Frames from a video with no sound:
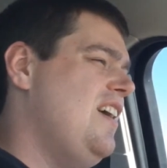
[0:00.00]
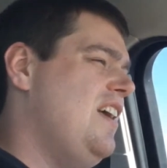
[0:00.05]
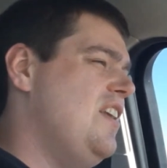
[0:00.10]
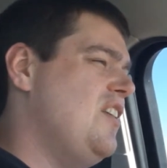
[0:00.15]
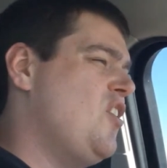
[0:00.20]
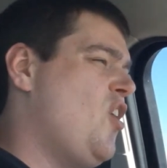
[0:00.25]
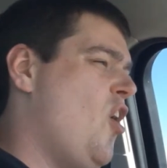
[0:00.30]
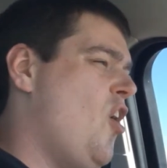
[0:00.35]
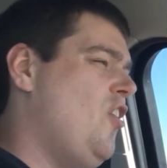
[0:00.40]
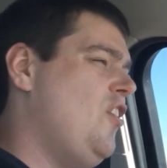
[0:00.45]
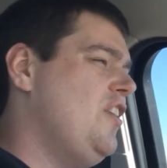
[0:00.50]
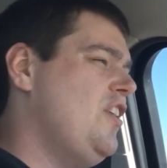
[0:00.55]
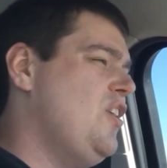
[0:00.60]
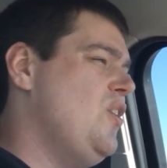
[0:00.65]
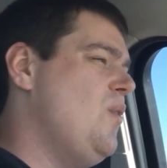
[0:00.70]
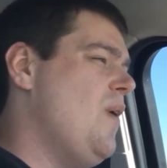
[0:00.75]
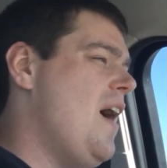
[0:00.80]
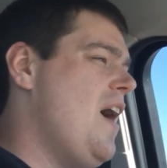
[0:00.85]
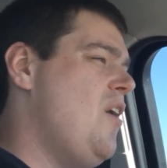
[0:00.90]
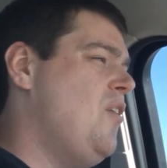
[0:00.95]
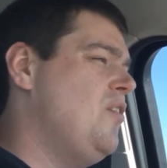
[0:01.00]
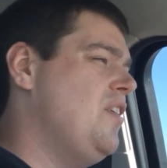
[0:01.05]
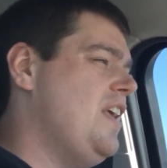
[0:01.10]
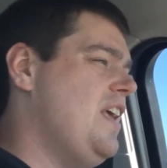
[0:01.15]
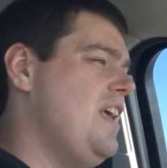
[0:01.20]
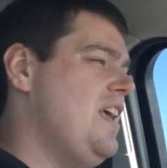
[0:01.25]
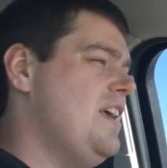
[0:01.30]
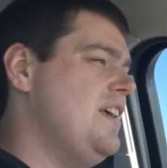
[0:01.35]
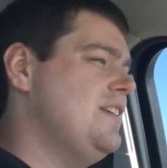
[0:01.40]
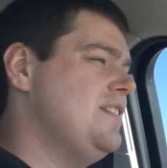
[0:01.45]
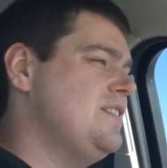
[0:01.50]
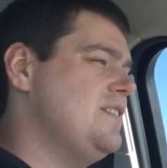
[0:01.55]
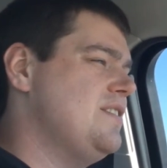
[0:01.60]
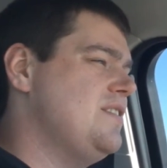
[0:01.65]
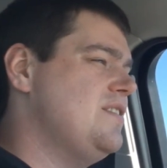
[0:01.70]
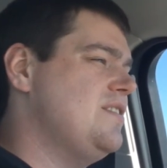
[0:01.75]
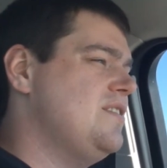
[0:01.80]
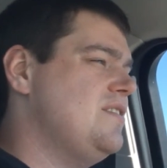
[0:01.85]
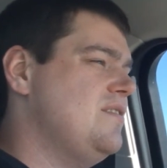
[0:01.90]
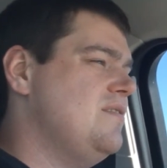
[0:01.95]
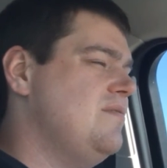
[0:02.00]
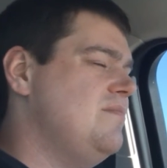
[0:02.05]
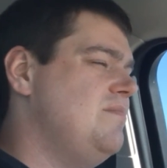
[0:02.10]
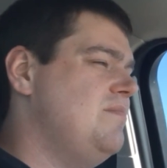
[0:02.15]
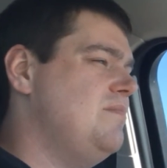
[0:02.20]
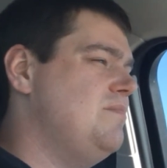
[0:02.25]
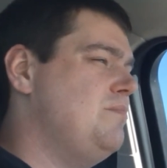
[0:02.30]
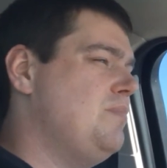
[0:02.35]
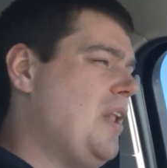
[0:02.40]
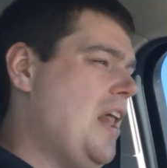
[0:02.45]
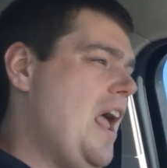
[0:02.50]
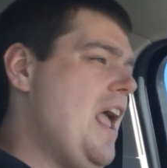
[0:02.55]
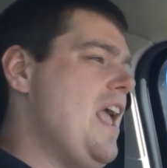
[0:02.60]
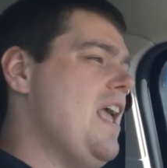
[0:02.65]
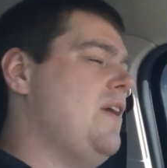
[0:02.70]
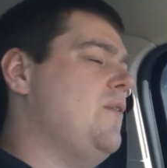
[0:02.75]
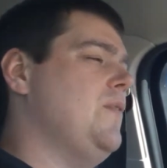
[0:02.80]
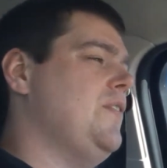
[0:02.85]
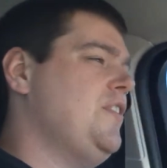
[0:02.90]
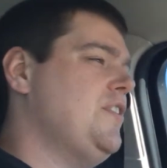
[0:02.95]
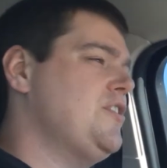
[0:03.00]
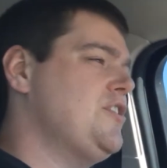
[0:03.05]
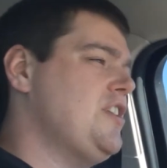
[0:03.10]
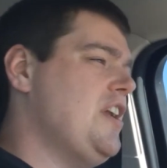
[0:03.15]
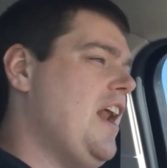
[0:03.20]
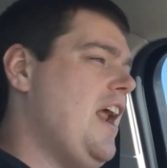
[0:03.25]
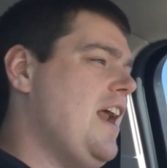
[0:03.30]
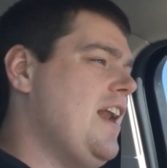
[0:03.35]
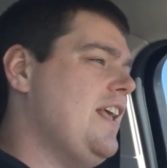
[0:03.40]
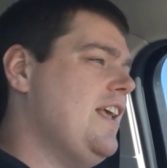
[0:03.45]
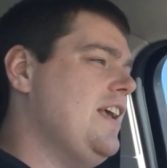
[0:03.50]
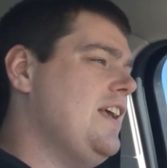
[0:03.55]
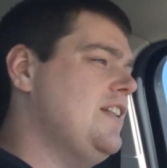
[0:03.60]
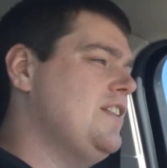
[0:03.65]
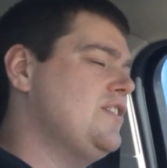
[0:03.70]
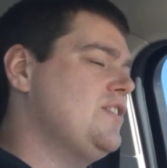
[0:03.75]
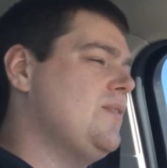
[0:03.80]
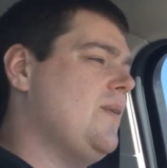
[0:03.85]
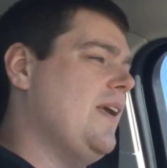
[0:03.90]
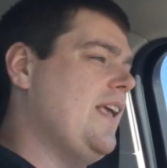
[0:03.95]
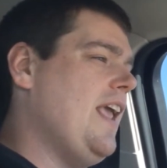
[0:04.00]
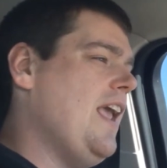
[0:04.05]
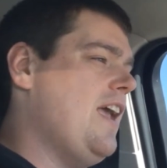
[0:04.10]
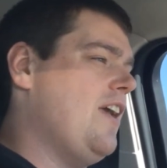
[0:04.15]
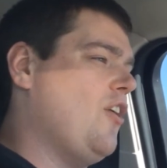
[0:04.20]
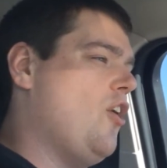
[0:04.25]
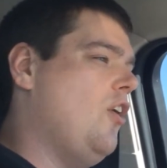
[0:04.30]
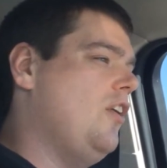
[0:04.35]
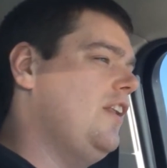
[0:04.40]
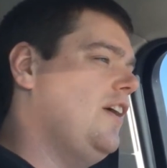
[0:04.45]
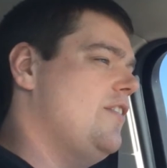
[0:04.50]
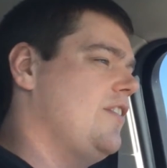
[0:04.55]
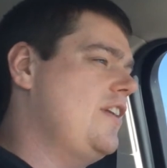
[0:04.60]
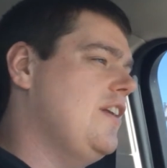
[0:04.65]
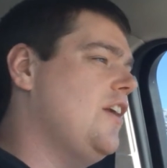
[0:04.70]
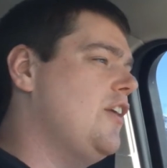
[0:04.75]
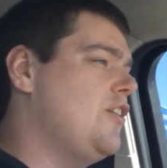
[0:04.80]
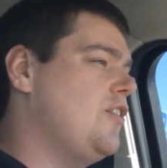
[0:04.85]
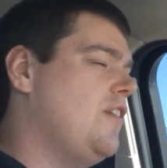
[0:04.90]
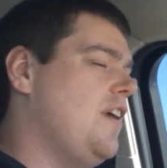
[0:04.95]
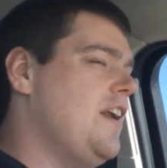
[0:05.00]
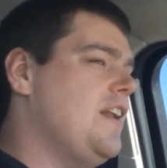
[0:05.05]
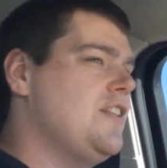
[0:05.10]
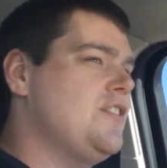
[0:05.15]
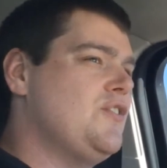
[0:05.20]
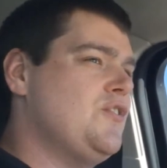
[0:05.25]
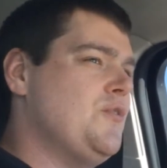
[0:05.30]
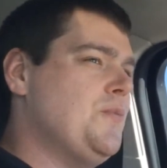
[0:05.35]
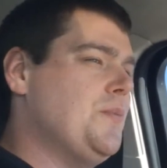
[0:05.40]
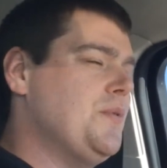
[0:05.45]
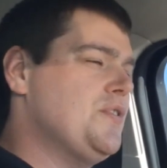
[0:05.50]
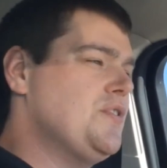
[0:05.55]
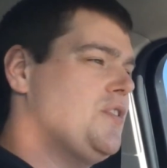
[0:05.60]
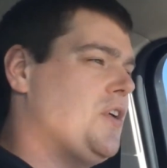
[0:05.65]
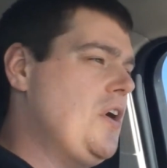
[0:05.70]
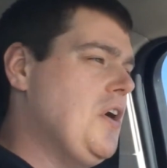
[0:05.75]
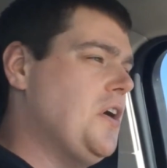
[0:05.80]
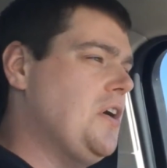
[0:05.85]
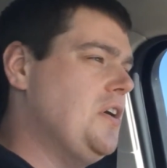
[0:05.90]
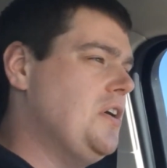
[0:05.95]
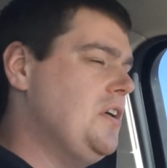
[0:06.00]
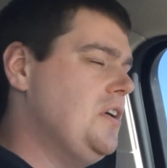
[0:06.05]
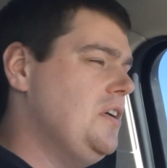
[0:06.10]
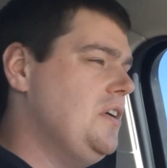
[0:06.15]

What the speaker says: And calling you out is blank with a shenanigan, so I can't call out an underrated superstar.